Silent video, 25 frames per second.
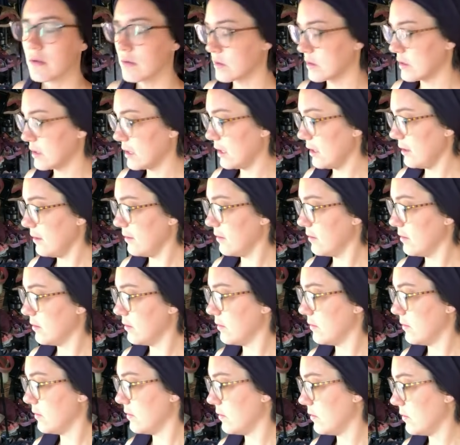Okay.
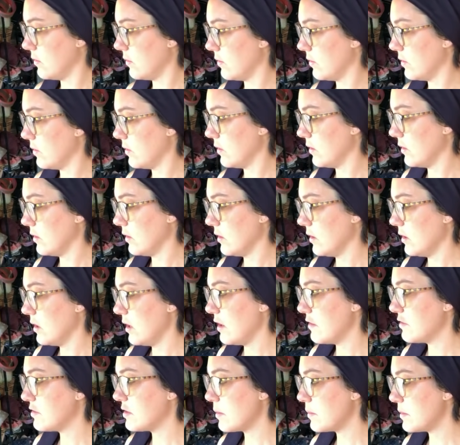
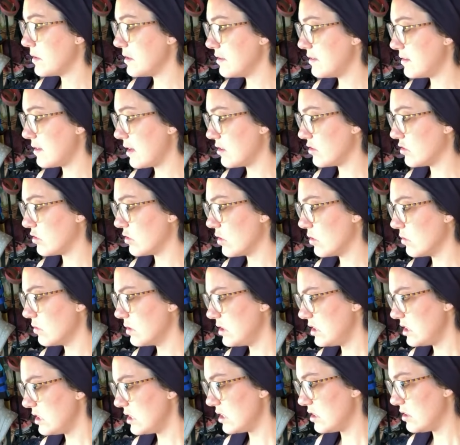Somebody says, "What
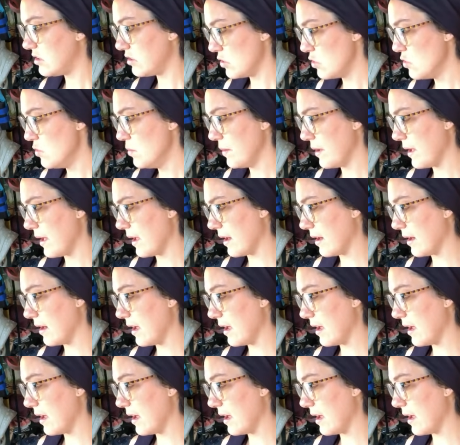do you do, man?"